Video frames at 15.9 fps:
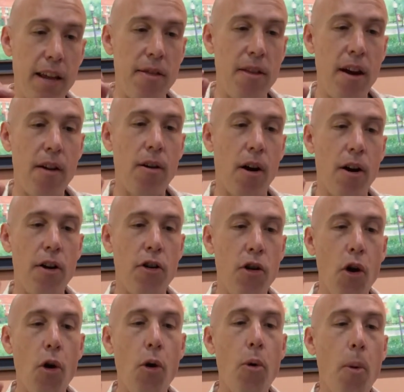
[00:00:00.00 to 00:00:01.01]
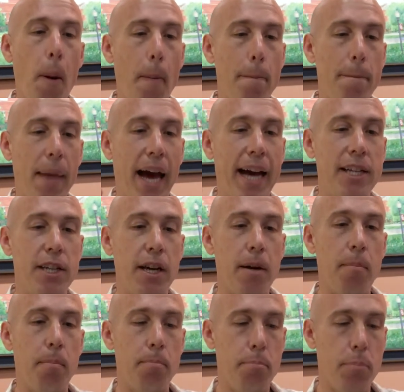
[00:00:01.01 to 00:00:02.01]
there are no magic
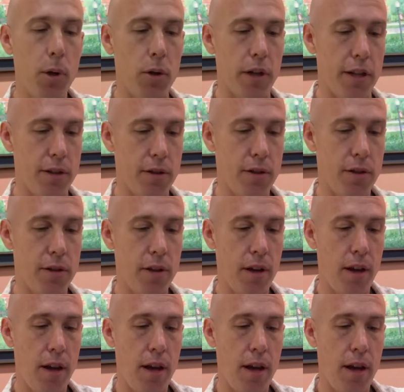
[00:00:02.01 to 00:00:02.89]
bullets.